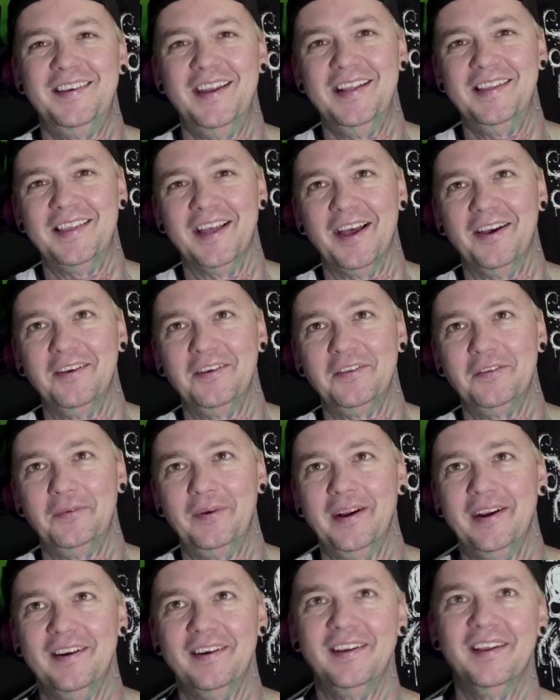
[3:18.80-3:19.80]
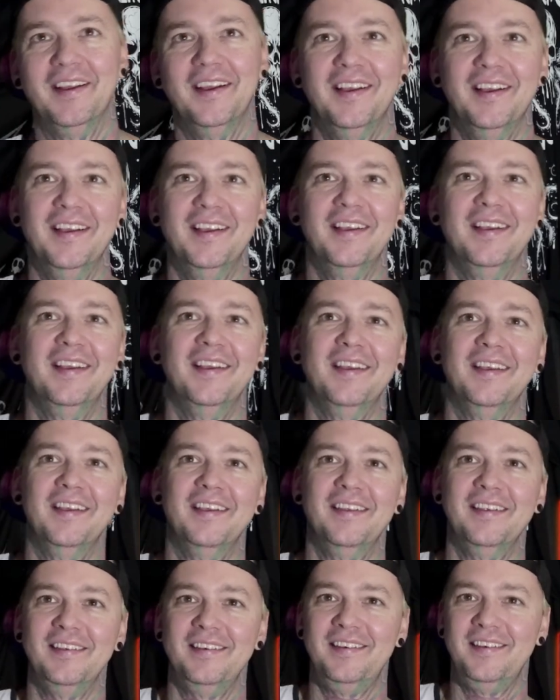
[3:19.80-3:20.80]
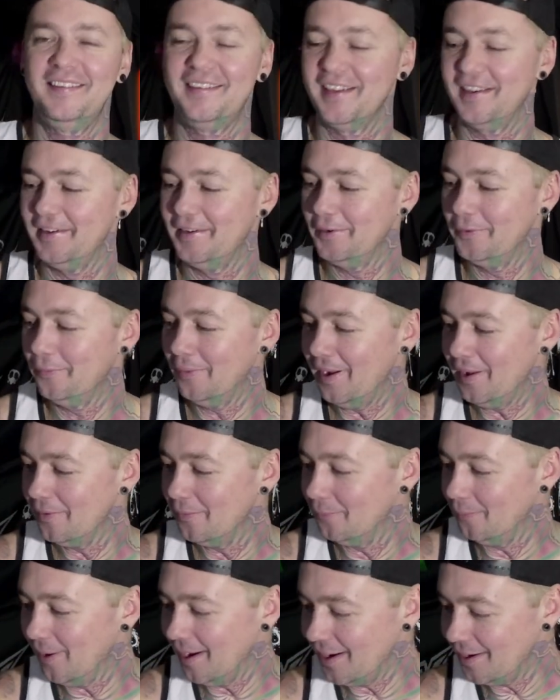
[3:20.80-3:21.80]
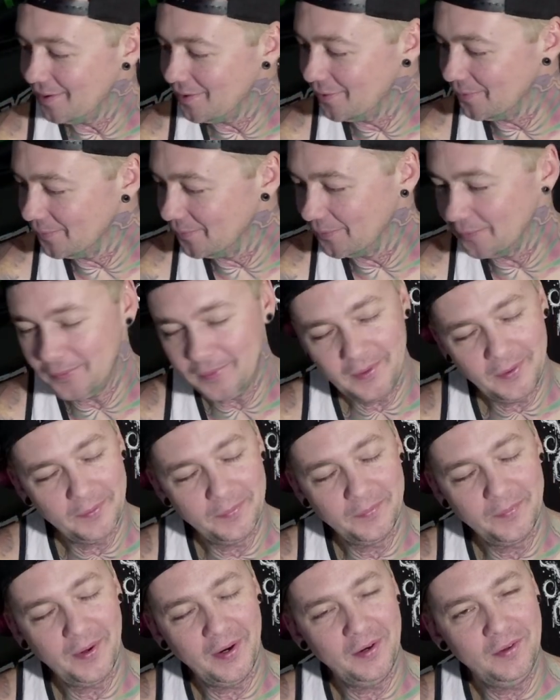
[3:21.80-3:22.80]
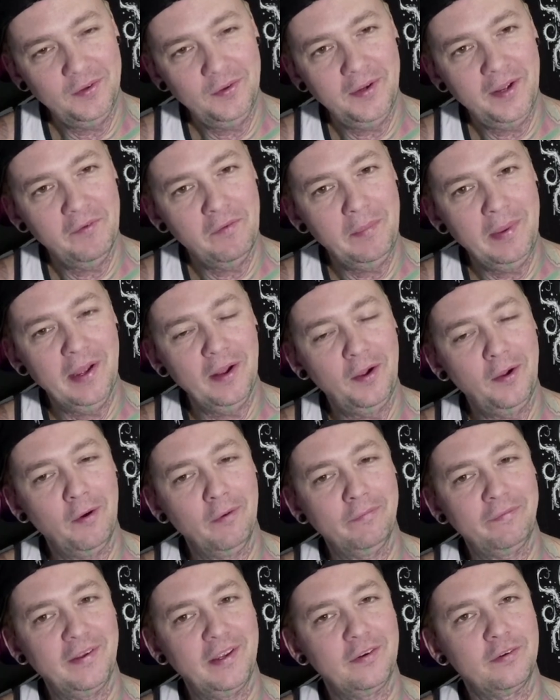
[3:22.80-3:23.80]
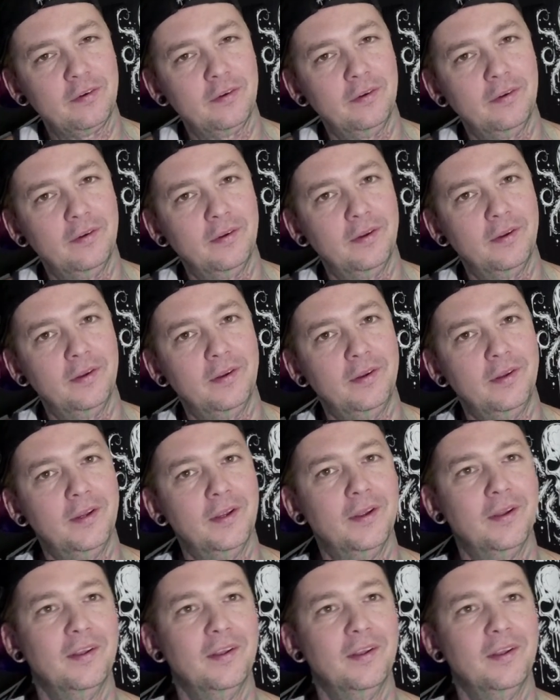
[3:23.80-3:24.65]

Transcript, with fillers: She thought it was weird. She said, dude, why, why are you, what, are you giving me a goldfish? Hey, yo!